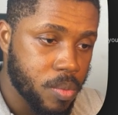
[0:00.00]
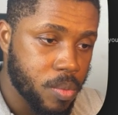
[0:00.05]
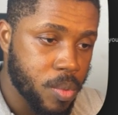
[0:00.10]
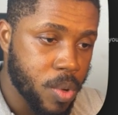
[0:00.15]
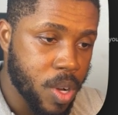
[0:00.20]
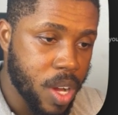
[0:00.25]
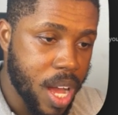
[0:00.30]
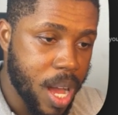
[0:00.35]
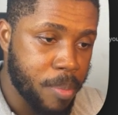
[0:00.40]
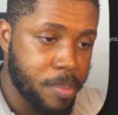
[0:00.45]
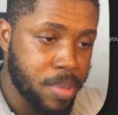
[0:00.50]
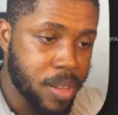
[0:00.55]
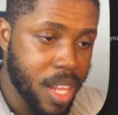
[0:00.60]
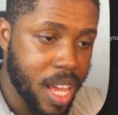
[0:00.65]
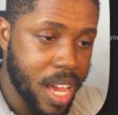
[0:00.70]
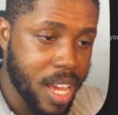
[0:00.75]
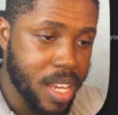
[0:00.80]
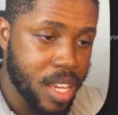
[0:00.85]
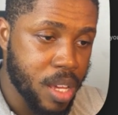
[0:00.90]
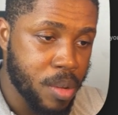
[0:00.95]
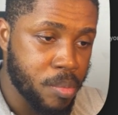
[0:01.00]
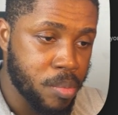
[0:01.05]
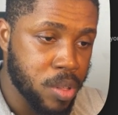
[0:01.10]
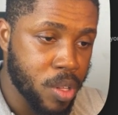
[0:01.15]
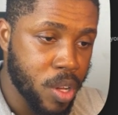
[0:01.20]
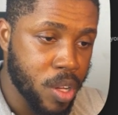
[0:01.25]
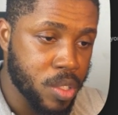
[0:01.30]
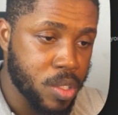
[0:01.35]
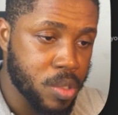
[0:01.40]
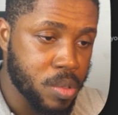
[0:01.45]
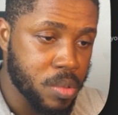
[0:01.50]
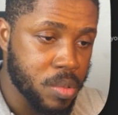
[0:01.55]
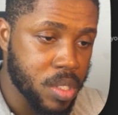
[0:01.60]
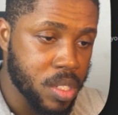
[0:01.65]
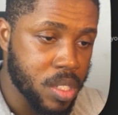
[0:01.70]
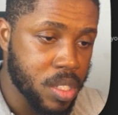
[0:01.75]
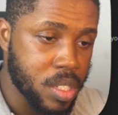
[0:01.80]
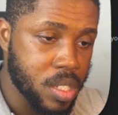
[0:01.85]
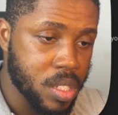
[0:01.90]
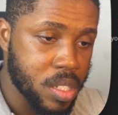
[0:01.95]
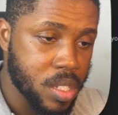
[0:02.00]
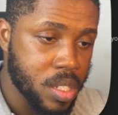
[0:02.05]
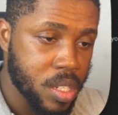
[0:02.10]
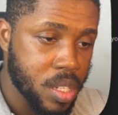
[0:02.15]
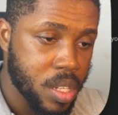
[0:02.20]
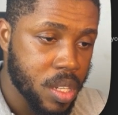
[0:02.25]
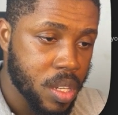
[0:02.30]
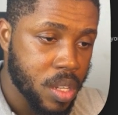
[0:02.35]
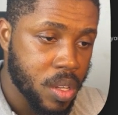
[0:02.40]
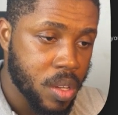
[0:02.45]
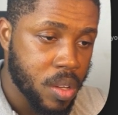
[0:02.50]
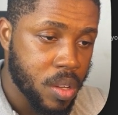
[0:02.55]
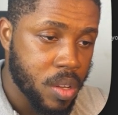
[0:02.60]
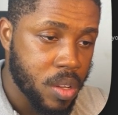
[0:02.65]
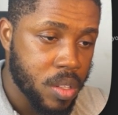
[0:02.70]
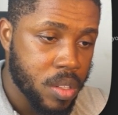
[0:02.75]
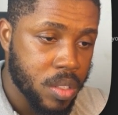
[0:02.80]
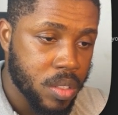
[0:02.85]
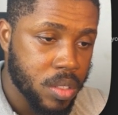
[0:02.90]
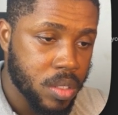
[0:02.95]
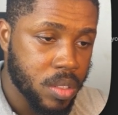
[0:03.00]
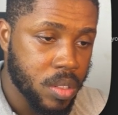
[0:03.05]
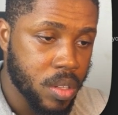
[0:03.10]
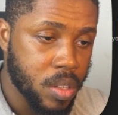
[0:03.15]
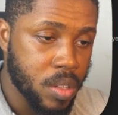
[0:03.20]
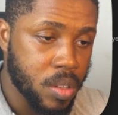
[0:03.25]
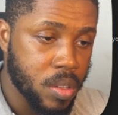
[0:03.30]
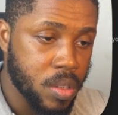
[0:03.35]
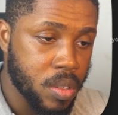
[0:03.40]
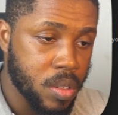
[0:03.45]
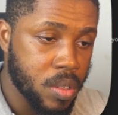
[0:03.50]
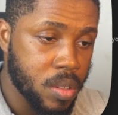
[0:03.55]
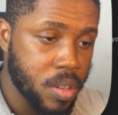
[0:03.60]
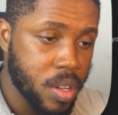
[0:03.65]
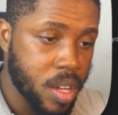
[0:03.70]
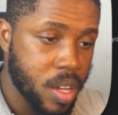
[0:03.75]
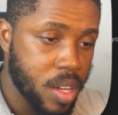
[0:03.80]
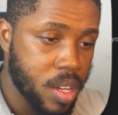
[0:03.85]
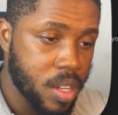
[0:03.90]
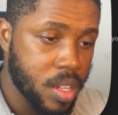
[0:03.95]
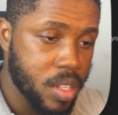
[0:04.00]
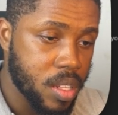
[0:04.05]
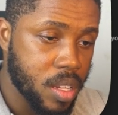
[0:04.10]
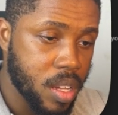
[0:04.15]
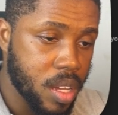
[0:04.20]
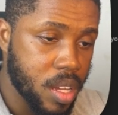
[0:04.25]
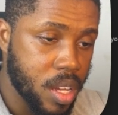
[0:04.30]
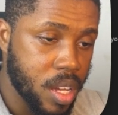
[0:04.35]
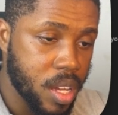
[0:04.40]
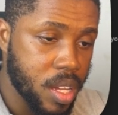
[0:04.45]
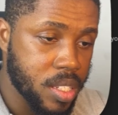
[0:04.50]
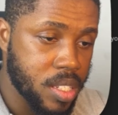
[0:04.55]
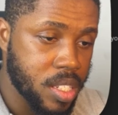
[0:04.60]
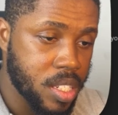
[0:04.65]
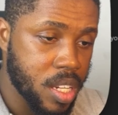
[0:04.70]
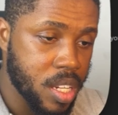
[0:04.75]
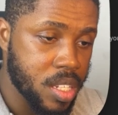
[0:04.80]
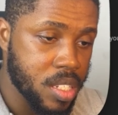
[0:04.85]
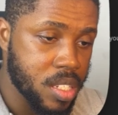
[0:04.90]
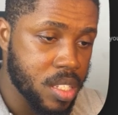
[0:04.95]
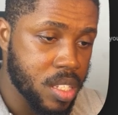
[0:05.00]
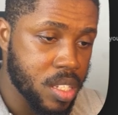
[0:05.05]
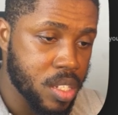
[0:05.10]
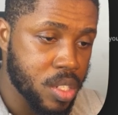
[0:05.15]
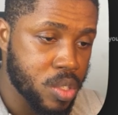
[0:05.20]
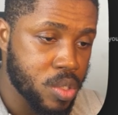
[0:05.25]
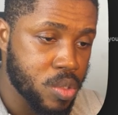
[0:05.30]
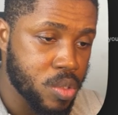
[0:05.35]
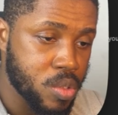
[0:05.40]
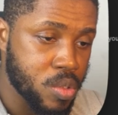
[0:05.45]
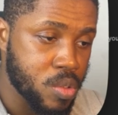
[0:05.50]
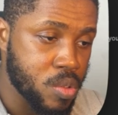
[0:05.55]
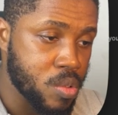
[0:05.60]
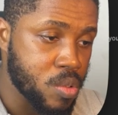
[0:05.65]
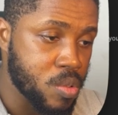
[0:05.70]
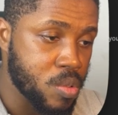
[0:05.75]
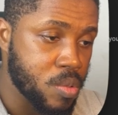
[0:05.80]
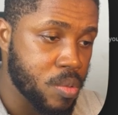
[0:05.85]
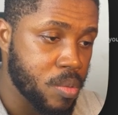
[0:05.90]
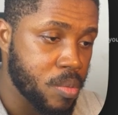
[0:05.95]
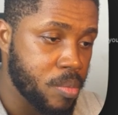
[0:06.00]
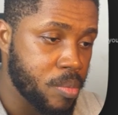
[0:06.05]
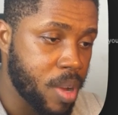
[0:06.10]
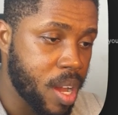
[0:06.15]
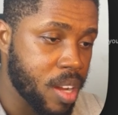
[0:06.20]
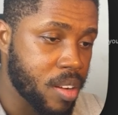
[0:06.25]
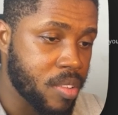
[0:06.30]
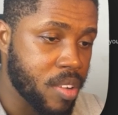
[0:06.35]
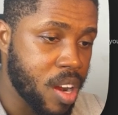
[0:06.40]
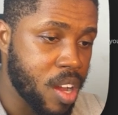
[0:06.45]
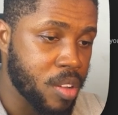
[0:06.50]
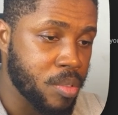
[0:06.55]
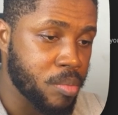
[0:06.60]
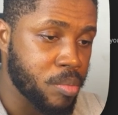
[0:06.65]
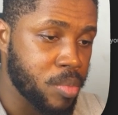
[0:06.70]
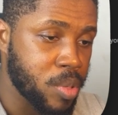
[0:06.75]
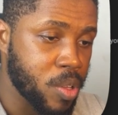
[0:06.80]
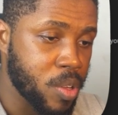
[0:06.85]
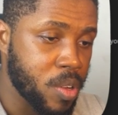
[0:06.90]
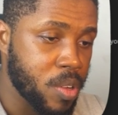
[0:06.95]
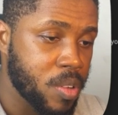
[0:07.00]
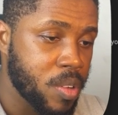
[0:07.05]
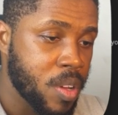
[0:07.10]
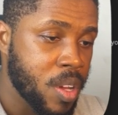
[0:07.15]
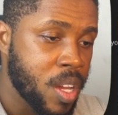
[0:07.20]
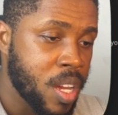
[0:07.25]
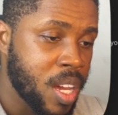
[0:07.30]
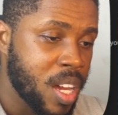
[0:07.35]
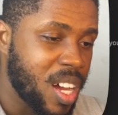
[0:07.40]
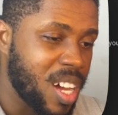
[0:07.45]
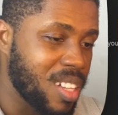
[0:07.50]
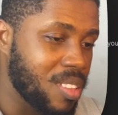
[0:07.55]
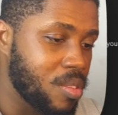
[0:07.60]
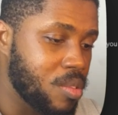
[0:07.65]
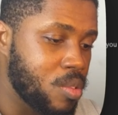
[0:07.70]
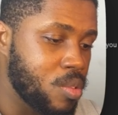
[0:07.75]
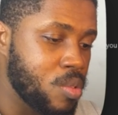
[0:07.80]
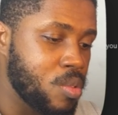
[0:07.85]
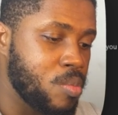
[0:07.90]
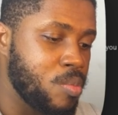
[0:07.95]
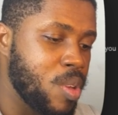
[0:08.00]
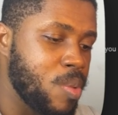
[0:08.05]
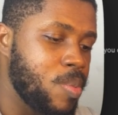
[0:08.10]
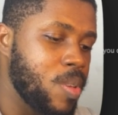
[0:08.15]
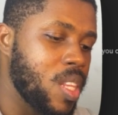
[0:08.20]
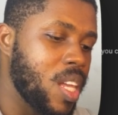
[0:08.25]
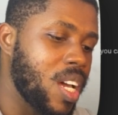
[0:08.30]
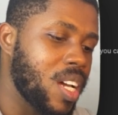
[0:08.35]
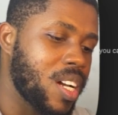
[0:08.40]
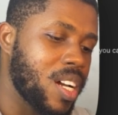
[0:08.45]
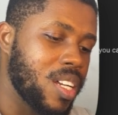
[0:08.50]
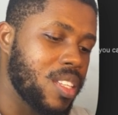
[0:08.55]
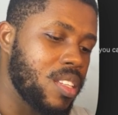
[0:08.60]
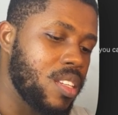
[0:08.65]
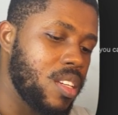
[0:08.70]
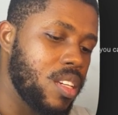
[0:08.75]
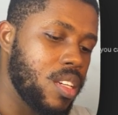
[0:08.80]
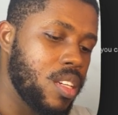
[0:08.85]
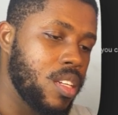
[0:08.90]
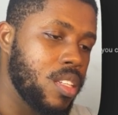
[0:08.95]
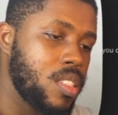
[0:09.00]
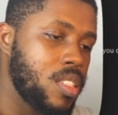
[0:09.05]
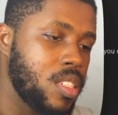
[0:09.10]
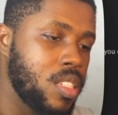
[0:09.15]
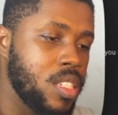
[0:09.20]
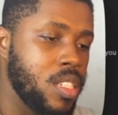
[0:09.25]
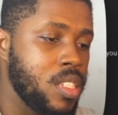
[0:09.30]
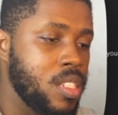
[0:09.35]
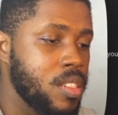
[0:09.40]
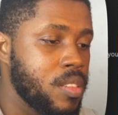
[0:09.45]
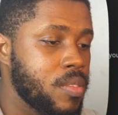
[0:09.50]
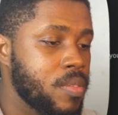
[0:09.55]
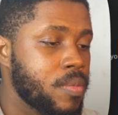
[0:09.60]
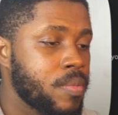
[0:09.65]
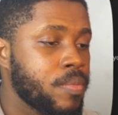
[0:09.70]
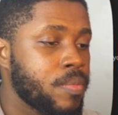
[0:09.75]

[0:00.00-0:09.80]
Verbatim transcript: will apply a blur to it. So uh, change this to background blur and do maybe like an 80.